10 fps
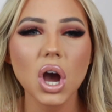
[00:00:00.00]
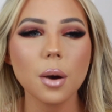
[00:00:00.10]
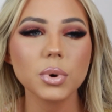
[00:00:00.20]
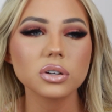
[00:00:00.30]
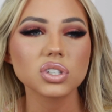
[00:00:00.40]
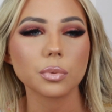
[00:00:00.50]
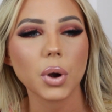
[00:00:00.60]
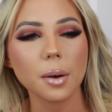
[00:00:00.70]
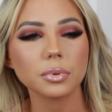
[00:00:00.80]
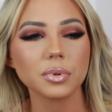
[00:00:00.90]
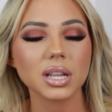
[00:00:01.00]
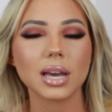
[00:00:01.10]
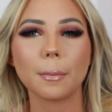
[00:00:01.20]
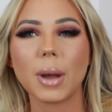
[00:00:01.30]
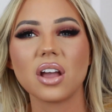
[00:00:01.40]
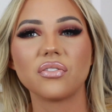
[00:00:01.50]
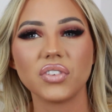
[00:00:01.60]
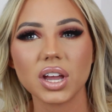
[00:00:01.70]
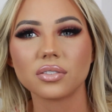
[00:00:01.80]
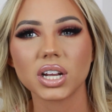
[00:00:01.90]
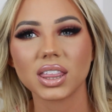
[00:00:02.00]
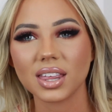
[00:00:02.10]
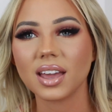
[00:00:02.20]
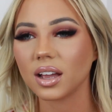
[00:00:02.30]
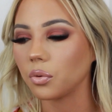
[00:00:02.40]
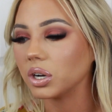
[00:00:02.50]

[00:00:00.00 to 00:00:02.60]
Combos are probably like my favorite thing.